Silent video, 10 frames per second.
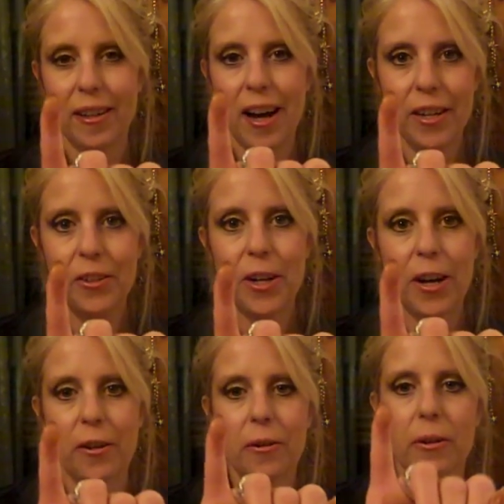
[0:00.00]

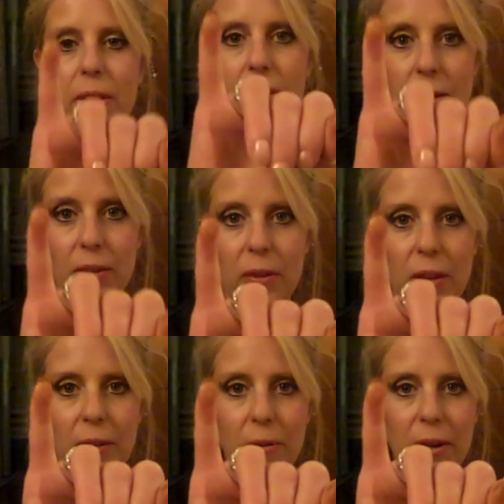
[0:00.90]
eyeshadow. Just so
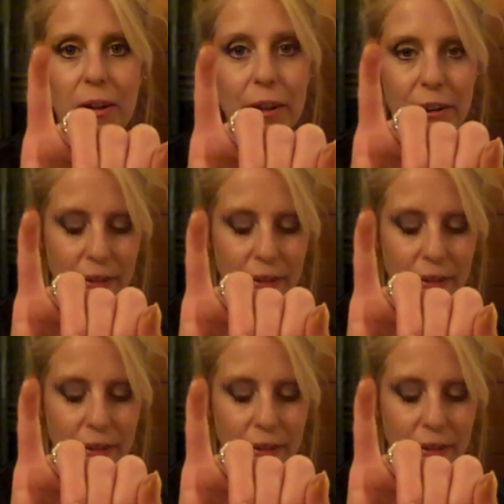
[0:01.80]
that we're clear